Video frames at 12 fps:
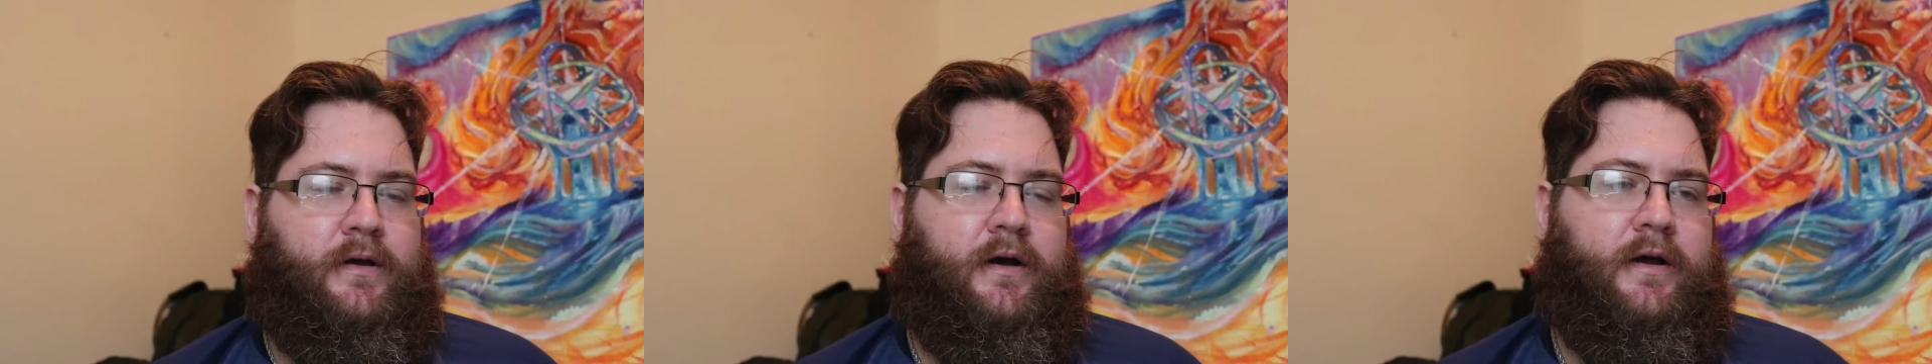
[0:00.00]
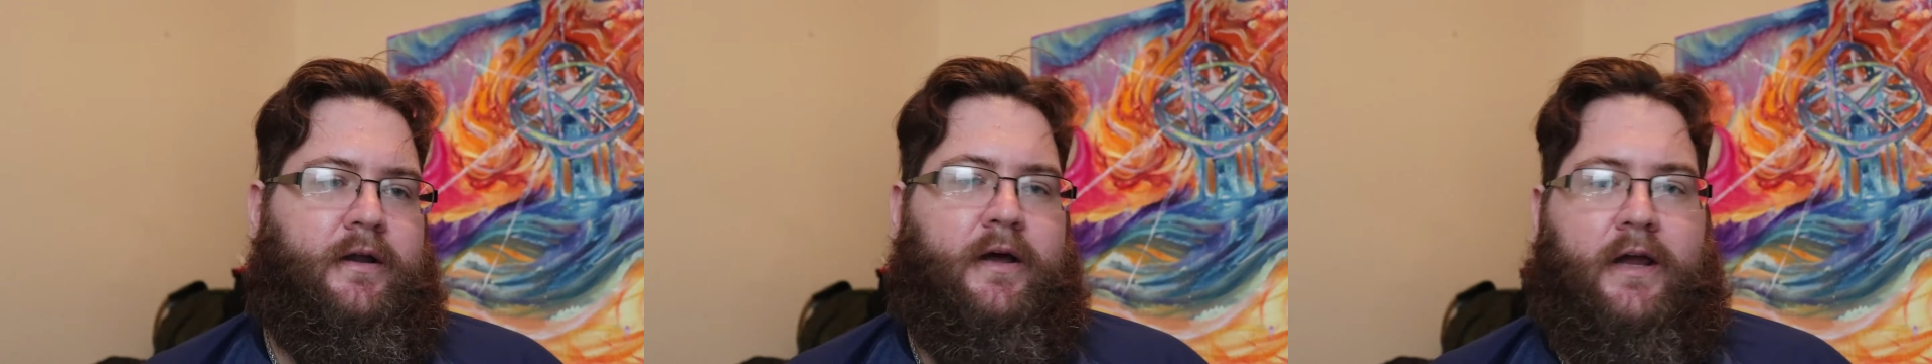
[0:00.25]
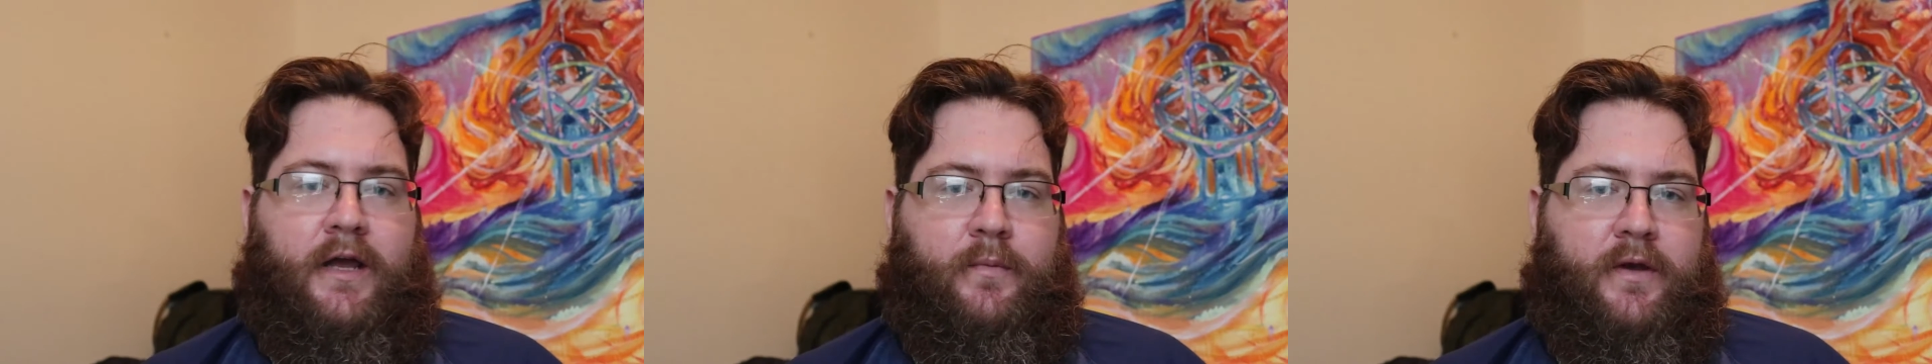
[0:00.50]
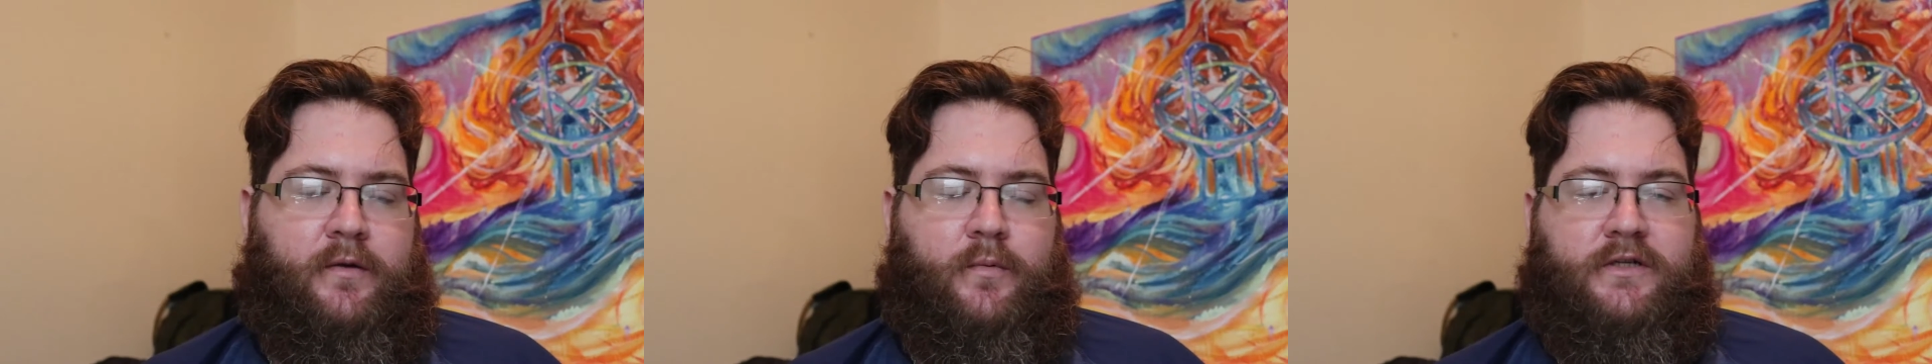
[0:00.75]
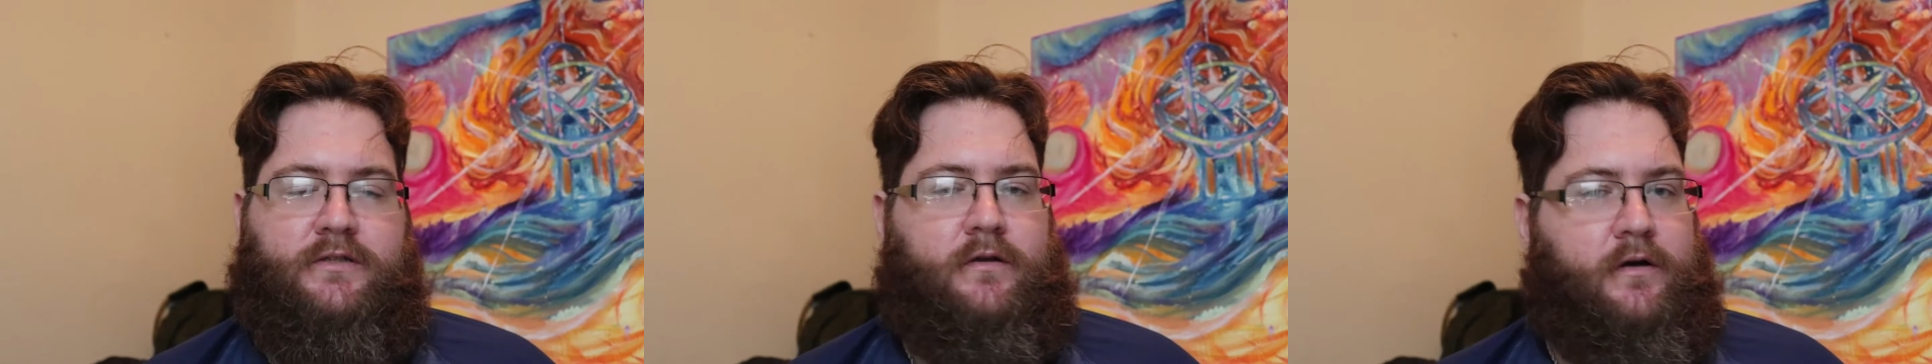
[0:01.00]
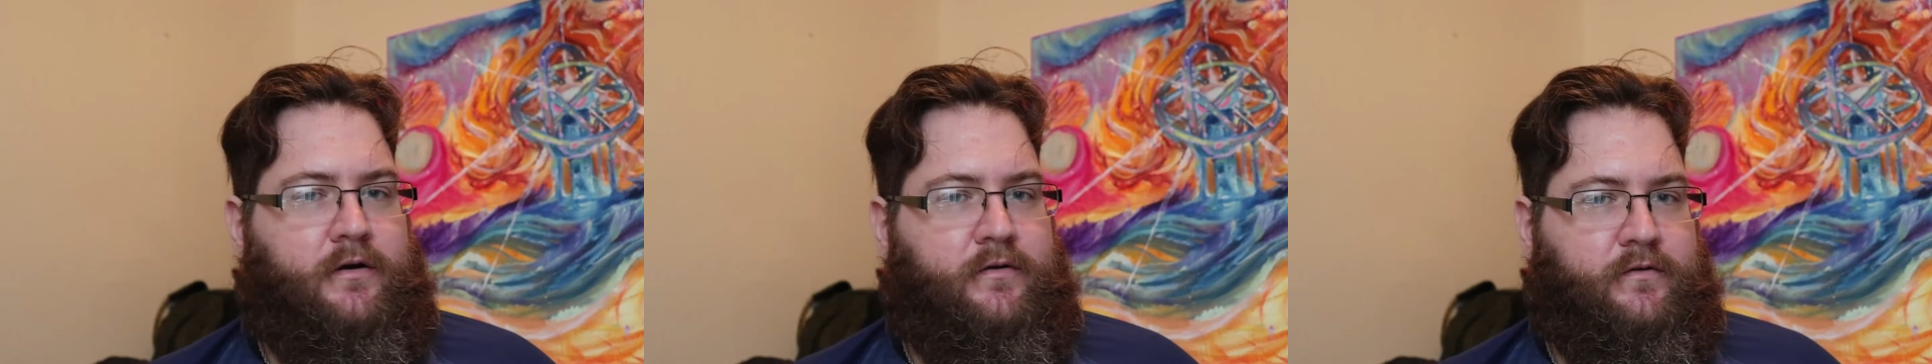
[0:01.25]
and I am a commercial
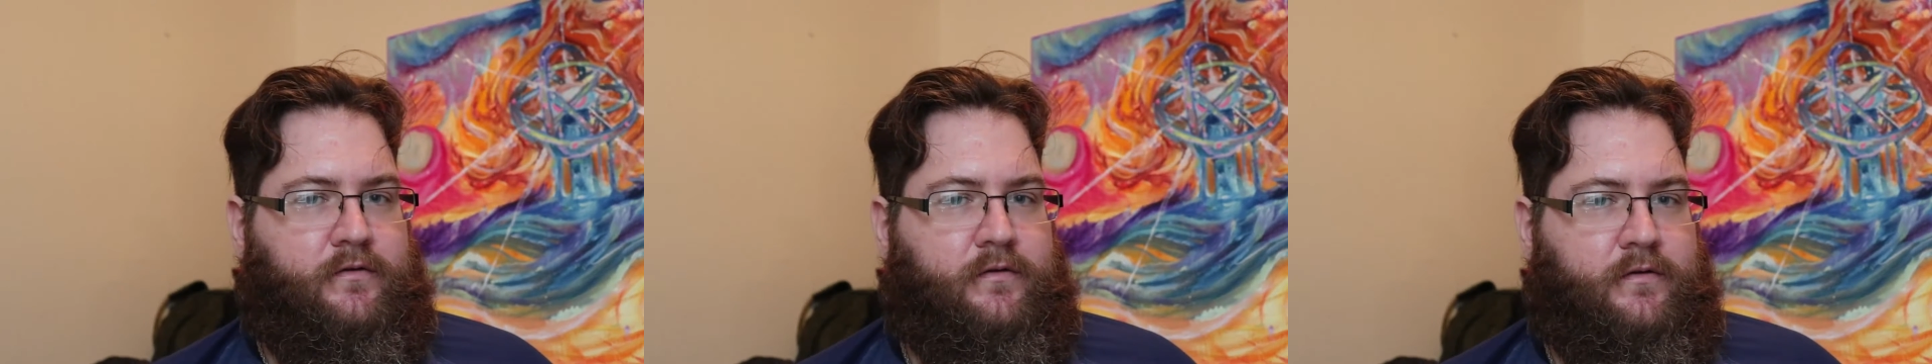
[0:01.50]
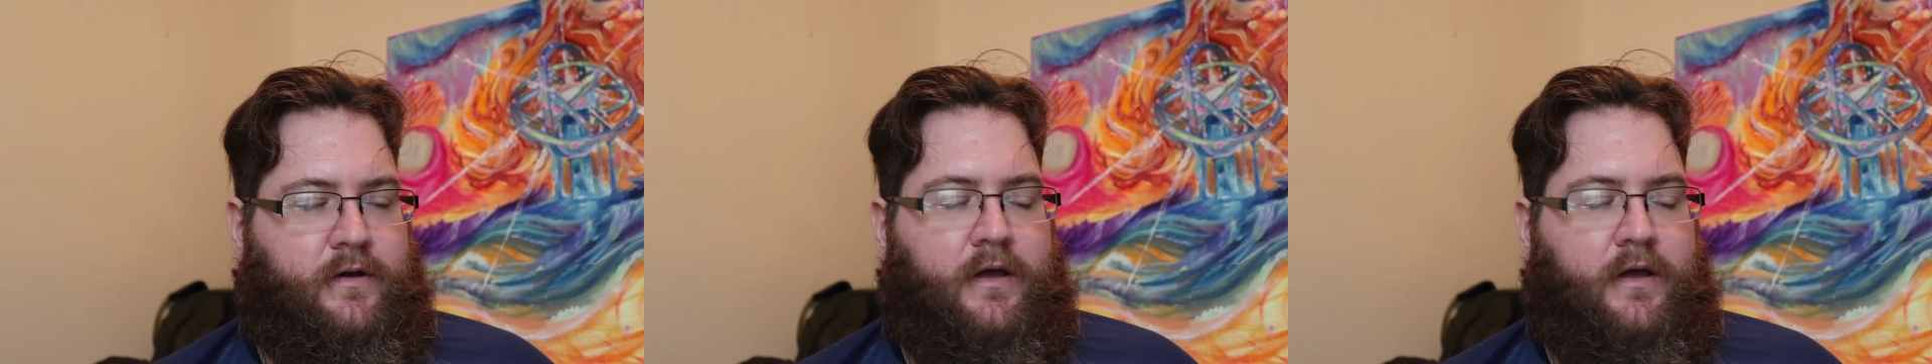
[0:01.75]
artist.